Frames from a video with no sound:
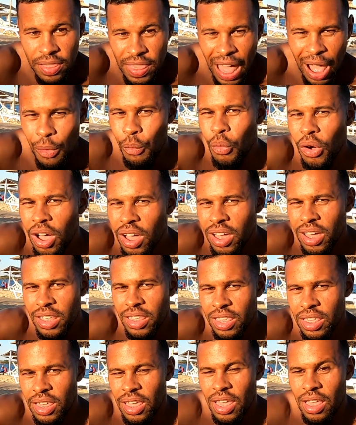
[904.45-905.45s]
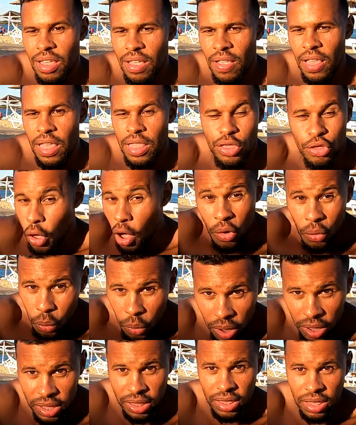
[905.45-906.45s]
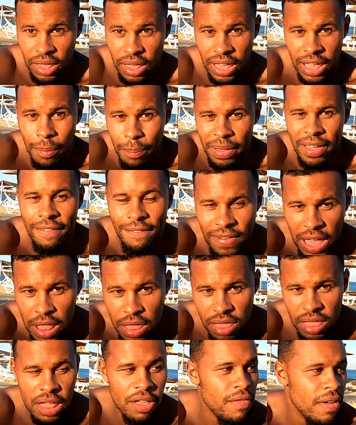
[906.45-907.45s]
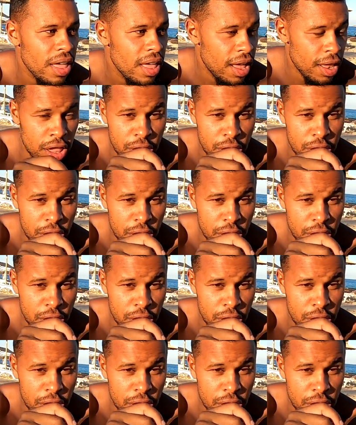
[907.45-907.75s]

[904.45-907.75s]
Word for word: That word no word can be offensive,